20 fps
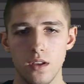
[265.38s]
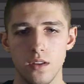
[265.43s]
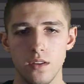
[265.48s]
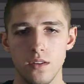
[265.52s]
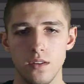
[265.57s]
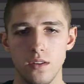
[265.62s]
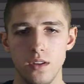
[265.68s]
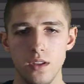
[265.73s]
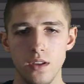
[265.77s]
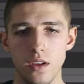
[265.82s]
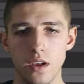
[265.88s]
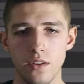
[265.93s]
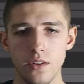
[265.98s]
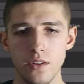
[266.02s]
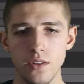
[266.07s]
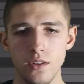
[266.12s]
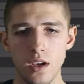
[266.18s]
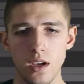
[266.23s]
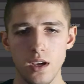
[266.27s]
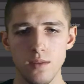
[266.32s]
the other
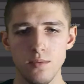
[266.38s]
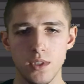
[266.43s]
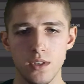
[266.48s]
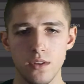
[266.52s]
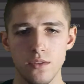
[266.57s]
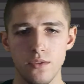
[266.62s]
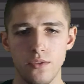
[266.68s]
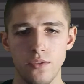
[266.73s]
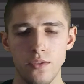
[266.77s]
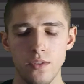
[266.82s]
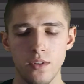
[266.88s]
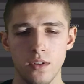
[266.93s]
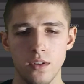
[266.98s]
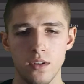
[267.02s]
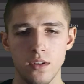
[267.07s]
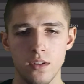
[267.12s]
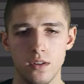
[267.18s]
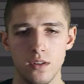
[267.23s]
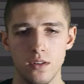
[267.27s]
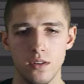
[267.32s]
types of
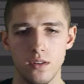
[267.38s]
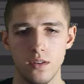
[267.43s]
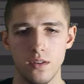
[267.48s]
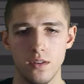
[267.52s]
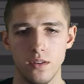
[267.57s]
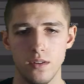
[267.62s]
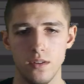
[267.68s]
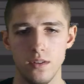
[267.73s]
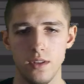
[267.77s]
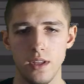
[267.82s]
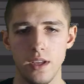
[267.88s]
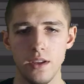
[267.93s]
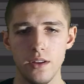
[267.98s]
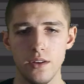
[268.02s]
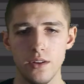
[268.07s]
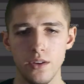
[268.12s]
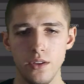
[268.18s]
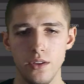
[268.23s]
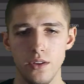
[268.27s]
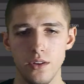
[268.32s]

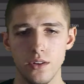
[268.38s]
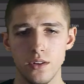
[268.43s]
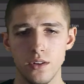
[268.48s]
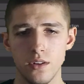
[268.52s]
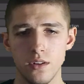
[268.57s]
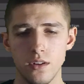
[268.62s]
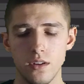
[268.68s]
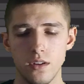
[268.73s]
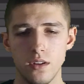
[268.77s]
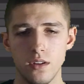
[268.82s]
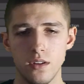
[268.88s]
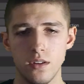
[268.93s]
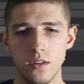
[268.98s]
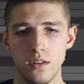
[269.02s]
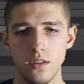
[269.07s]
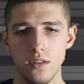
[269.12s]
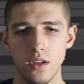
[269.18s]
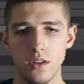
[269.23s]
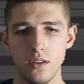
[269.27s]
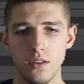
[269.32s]
data here,
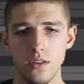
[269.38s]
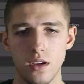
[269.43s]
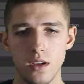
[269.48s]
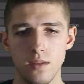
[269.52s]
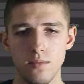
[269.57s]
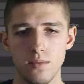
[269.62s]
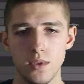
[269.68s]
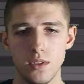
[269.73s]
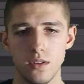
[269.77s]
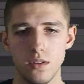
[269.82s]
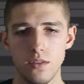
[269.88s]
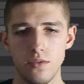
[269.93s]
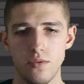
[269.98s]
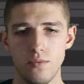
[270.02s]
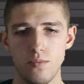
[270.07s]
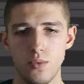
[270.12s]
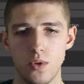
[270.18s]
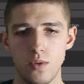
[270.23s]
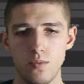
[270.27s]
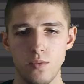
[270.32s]
the other types of
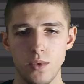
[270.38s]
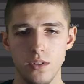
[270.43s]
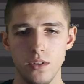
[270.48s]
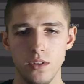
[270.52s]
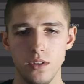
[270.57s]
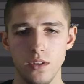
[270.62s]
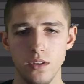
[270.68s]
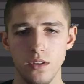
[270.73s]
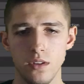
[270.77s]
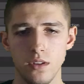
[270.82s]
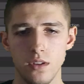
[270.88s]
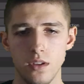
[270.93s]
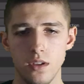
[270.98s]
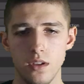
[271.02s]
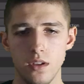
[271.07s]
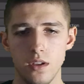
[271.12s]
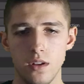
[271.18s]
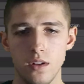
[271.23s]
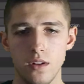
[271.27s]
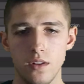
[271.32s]
property
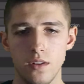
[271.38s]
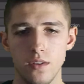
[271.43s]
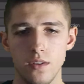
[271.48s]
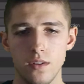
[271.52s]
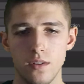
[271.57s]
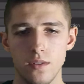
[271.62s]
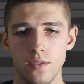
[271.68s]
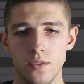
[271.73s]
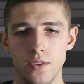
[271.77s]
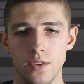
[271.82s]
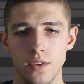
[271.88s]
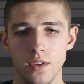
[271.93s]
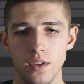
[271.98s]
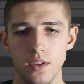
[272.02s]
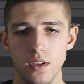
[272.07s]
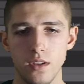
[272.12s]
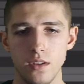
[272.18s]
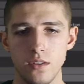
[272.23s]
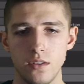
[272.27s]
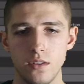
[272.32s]

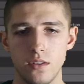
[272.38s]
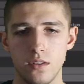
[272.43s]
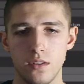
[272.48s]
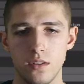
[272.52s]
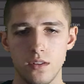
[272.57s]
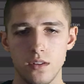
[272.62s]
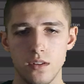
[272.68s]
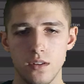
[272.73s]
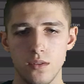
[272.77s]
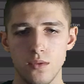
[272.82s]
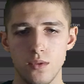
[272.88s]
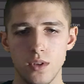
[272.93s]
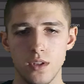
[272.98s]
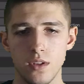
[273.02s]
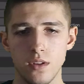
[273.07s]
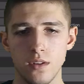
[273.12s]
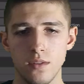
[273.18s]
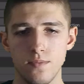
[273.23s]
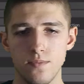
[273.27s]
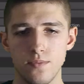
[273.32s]
is,
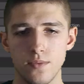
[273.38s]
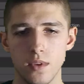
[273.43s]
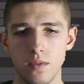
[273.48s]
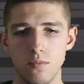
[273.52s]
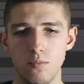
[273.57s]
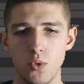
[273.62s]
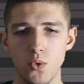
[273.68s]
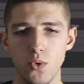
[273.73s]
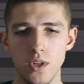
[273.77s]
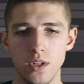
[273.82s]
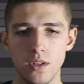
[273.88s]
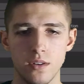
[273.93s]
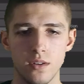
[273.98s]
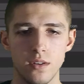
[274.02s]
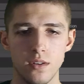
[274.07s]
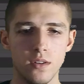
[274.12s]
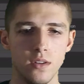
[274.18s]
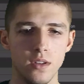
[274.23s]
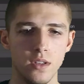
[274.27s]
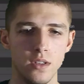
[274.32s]
well, boolean
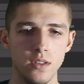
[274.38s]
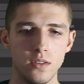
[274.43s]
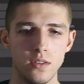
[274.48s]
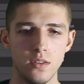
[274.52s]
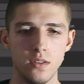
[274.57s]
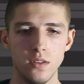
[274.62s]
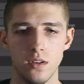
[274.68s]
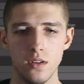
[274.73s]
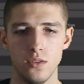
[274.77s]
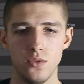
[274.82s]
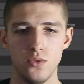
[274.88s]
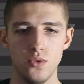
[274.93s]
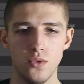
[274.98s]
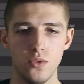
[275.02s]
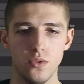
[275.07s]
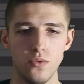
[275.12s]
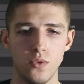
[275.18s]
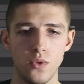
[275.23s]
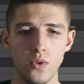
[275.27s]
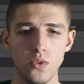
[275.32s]
is true
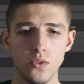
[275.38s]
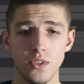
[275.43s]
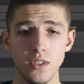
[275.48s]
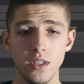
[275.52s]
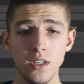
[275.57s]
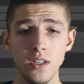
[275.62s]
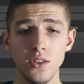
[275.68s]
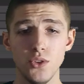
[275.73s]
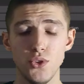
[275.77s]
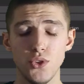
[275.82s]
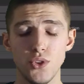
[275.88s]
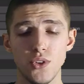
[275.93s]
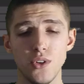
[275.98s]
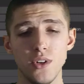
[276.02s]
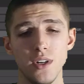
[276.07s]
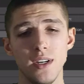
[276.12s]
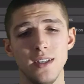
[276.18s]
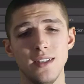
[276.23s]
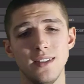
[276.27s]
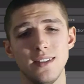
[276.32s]
or false, integer
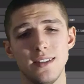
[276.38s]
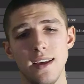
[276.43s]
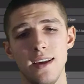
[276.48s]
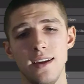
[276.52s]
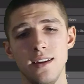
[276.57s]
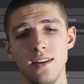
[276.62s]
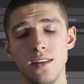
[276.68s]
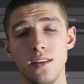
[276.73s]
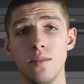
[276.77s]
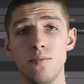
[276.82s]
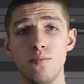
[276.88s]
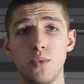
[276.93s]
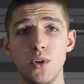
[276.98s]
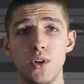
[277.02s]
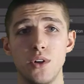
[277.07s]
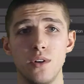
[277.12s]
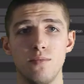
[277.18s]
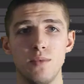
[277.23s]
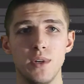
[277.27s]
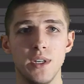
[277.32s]
is a
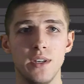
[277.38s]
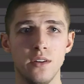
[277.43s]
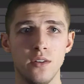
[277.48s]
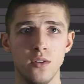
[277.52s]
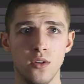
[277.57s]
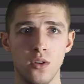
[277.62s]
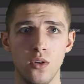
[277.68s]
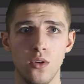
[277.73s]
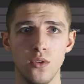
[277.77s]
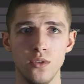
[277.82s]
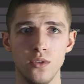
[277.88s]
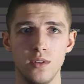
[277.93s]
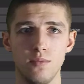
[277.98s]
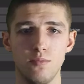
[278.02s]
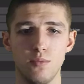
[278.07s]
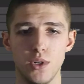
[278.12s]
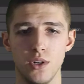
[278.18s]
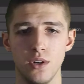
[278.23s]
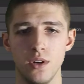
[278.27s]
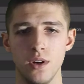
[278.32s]
number but a whole
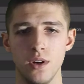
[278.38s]
number,